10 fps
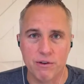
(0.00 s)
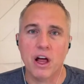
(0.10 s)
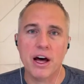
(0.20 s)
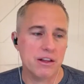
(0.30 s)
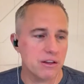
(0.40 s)
a
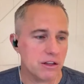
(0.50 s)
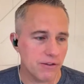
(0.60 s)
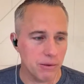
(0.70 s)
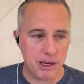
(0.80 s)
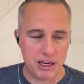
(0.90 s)
lot of the stuff
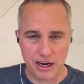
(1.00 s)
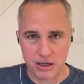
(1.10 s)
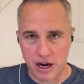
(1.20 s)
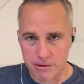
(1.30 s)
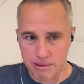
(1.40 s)
that Pete and I
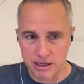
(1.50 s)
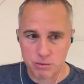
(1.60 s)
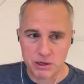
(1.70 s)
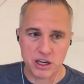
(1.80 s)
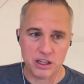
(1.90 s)
talk about,
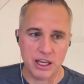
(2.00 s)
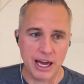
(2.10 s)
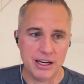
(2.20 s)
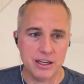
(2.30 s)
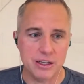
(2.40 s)
especially at the
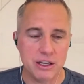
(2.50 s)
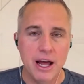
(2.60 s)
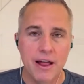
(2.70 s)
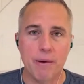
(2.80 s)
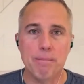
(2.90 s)
end, is
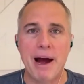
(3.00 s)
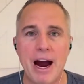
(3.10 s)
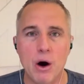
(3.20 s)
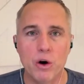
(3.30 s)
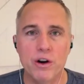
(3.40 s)
the
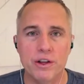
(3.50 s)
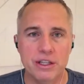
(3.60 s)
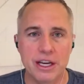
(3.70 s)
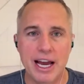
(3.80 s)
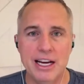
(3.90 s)
power that
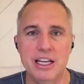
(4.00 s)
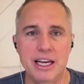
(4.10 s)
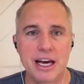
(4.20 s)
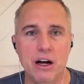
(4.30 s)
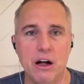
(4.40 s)
the
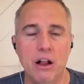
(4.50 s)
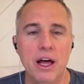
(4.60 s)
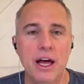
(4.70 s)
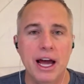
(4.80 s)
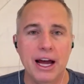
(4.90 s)
ADL
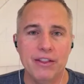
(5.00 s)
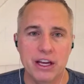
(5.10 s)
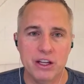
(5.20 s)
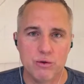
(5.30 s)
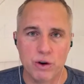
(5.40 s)
and the
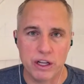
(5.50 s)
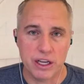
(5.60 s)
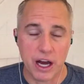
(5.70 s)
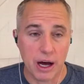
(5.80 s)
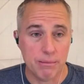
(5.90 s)

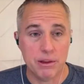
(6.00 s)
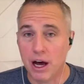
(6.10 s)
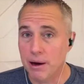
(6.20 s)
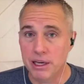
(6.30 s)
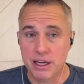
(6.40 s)
Israeli
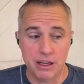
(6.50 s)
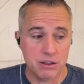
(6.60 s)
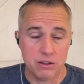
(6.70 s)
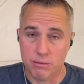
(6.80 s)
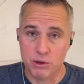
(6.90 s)
lobby
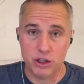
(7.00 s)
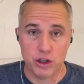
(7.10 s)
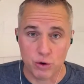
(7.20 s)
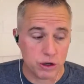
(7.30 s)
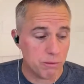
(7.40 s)
and some of the
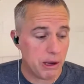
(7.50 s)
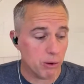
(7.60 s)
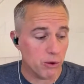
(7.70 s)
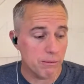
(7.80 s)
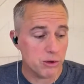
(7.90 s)
Jewish
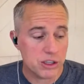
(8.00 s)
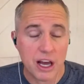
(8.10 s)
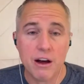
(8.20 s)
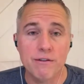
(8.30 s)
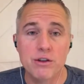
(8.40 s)
people
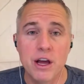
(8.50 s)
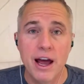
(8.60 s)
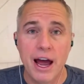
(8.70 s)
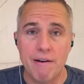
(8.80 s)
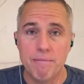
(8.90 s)
themselves
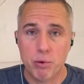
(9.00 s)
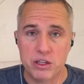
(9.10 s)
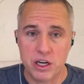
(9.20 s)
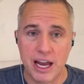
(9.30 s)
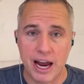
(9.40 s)
have put
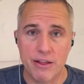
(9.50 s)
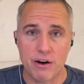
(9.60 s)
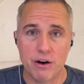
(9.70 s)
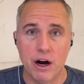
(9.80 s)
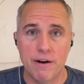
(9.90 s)

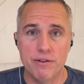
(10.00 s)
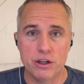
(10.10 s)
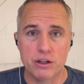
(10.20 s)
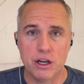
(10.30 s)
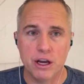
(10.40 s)
together of
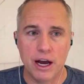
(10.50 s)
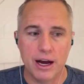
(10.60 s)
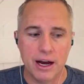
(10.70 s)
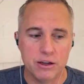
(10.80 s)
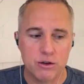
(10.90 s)
this
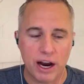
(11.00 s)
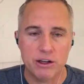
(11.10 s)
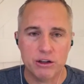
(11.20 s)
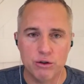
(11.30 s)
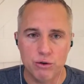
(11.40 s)
uh, trying
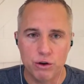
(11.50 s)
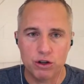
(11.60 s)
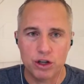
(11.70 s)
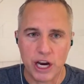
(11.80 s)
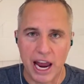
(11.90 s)
to
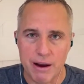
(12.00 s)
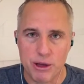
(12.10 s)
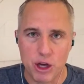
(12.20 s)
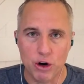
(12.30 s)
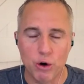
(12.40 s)
shame
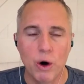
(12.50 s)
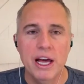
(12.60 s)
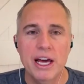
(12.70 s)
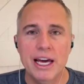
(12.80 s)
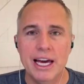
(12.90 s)
you
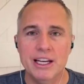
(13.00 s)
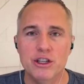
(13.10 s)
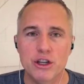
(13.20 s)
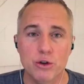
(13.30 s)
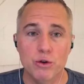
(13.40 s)

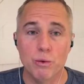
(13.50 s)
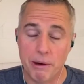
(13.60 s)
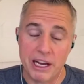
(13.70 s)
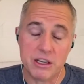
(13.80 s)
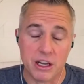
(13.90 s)
into
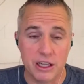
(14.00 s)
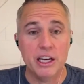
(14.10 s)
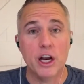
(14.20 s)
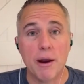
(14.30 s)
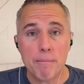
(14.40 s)
basically
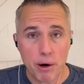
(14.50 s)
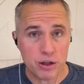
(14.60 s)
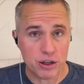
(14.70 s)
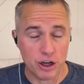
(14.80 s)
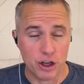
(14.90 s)

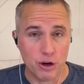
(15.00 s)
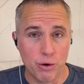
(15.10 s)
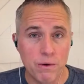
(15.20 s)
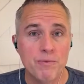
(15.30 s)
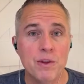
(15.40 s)
non-person
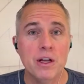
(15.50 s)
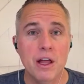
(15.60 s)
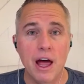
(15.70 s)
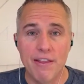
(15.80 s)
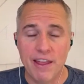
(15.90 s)
you
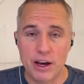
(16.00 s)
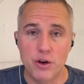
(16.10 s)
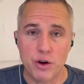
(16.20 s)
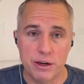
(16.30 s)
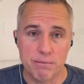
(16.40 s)
and then
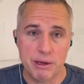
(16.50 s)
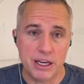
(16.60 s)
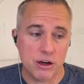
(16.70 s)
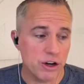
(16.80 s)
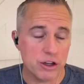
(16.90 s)
you can be
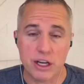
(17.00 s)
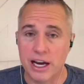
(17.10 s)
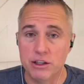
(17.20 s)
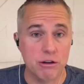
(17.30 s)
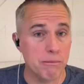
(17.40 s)

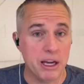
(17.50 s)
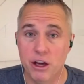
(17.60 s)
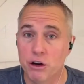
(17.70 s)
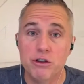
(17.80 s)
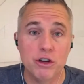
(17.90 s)
criticized, you can be
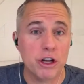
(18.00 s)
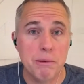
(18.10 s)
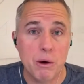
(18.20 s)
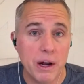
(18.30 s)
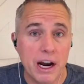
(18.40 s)
killed, you can
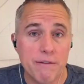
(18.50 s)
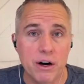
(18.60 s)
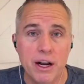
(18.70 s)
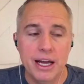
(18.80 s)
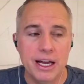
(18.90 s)
be
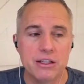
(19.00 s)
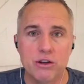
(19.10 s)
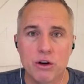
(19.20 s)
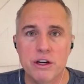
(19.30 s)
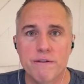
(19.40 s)
whatever. It's
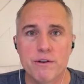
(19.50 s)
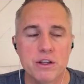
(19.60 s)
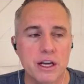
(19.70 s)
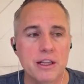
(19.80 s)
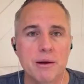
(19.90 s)
no different
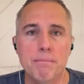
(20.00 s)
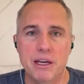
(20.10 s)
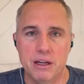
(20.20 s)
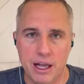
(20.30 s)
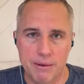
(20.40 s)
than the
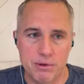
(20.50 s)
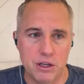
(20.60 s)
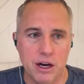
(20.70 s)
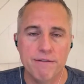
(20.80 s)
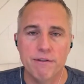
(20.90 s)
BLM
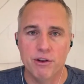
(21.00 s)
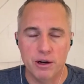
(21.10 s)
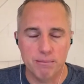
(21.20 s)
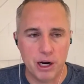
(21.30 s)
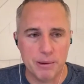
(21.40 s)
stuff. If you
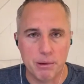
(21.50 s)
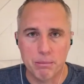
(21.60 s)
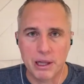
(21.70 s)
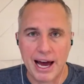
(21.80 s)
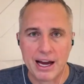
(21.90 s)
didn't put up a
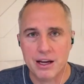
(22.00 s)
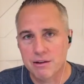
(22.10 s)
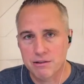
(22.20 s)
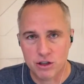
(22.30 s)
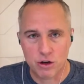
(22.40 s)
black
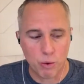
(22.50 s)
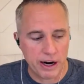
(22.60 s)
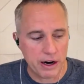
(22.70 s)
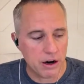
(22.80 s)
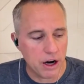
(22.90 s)

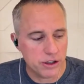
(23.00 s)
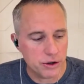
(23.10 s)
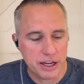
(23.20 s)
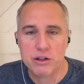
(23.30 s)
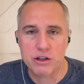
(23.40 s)
square on your
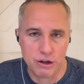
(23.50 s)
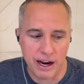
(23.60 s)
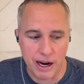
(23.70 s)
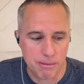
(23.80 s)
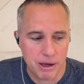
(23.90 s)

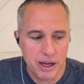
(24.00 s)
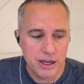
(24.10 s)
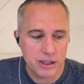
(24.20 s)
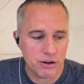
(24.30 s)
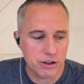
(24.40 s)
Instagram
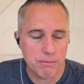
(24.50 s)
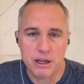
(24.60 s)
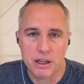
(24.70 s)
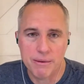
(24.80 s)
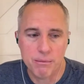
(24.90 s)
during the
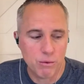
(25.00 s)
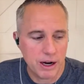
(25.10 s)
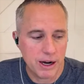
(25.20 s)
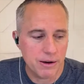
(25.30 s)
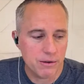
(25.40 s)
BLM
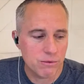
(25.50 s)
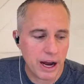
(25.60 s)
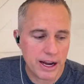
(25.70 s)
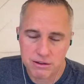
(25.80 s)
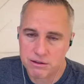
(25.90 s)
uh,
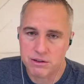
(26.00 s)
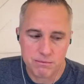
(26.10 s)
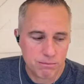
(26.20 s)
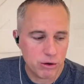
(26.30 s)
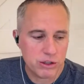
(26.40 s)
riots
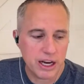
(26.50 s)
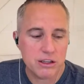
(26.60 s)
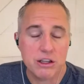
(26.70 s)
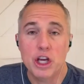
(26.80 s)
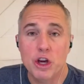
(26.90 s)
and
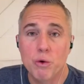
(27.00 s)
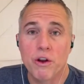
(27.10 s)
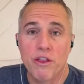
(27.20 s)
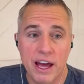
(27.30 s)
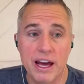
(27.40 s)
protests, that you were
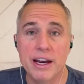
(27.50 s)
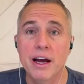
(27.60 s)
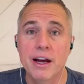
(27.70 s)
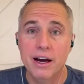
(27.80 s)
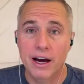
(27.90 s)
then
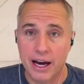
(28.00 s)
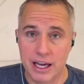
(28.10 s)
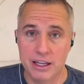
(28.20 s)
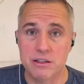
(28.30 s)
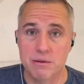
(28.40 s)

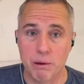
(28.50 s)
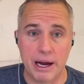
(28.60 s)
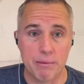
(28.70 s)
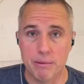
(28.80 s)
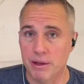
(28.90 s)
against
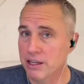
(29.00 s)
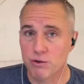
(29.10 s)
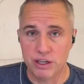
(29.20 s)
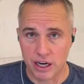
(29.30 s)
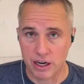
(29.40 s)
black people. That's
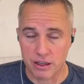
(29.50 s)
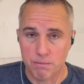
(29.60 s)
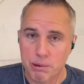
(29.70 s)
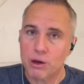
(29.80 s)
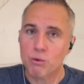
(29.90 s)
ridiculous.
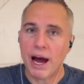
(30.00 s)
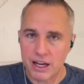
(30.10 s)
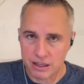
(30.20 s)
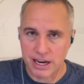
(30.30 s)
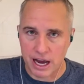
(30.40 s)
But the right
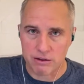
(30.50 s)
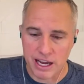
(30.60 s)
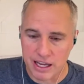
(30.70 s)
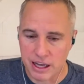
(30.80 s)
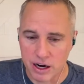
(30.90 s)
is now
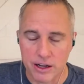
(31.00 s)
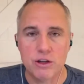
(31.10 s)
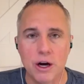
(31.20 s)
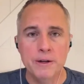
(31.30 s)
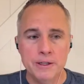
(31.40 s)
taking that on.
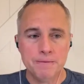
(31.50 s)
So